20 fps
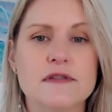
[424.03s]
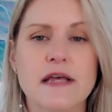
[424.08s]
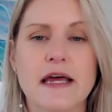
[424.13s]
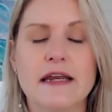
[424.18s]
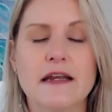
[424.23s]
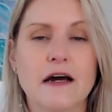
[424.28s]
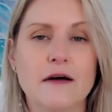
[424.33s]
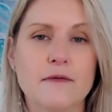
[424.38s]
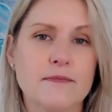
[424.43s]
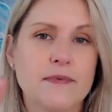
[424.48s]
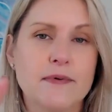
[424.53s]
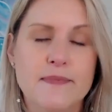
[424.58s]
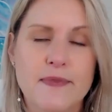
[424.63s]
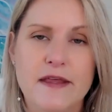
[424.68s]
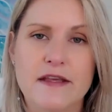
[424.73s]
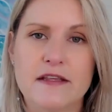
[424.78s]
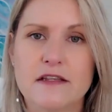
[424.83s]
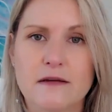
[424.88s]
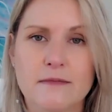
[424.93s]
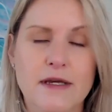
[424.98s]
And I'll,
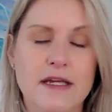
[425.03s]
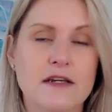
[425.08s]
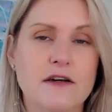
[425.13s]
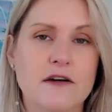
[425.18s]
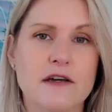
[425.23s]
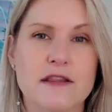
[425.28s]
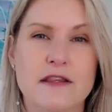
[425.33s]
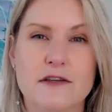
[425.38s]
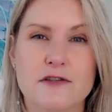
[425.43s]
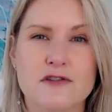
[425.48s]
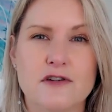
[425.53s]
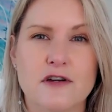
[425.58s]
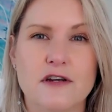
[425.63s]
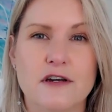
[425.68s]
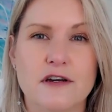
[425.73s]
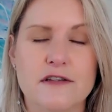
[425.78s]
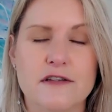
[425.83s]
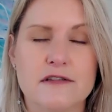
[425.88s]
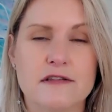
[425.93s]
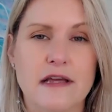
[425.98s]
there's going to be a note in the show
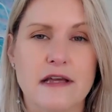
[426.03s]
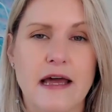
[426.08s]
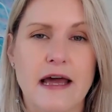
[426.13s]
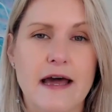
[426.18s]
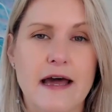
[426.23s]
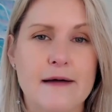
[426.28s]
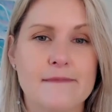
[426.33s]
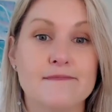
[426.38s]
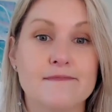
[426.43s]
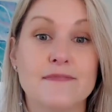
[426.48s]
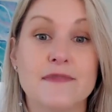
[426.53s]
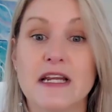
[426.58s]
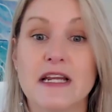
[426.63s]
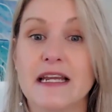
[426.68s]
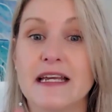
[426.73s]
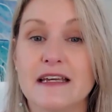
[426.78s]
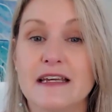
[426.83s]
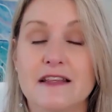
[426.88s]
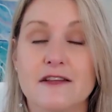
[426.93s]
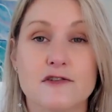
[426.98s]
notes, um,
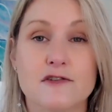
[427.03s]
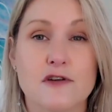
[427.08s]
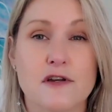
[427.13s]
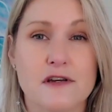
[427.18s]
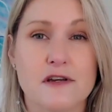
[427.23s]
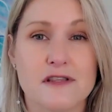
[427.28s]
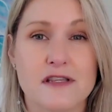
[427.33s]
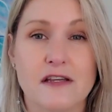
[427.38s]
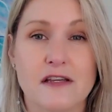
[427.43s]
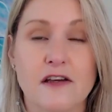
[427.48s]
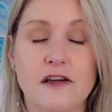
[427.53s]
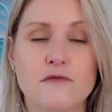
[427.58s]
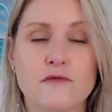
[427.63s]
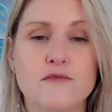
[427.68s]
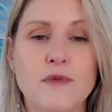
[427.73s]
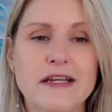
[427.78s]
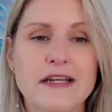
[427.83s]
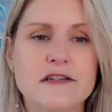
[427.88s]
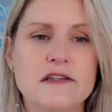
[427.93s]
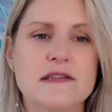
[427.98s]
link in the show notes that you can
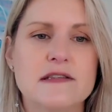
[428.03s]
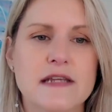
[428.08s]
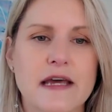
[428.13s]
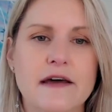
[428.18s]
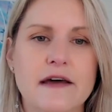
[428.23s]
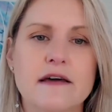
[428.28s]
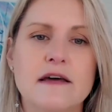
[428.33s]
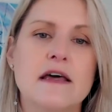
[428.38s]
register.